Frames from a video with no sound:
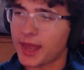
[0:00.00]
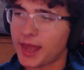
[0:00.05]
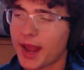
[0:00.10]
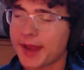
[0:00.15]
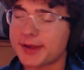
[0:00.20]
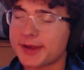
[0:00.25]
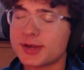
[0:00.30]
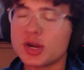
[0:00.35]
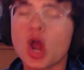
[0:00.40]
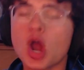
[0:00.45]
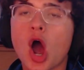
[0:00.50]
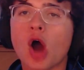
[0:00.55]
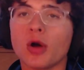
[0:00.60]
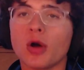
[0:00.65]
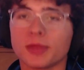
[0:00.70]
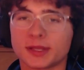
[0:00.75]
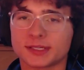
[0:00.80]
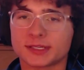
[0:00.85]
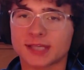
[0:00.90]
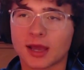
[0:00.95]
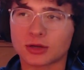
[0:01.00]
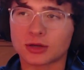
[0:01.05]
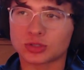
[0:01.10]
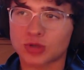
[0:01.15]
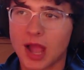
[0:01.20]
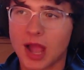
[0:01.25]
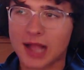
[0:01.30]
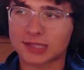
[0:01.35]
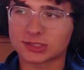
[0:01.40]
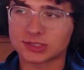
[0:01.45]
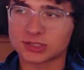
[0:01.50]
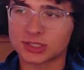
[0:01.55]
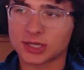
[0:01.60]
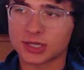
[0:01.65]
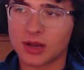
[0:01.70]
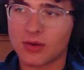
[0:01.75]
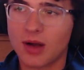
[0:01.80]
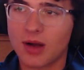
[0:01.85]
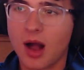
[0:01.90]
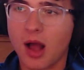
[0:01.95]
And I know the soundtrack is
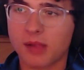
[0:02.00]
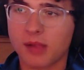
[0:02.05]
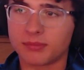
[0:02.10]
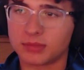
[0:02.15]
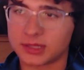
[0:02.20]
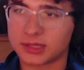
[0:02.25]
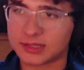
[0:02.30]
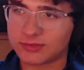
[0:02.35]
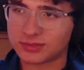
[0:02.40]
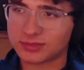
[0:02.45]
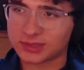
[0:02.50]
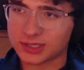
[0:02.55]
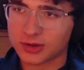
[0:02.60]
going to go unbelievable.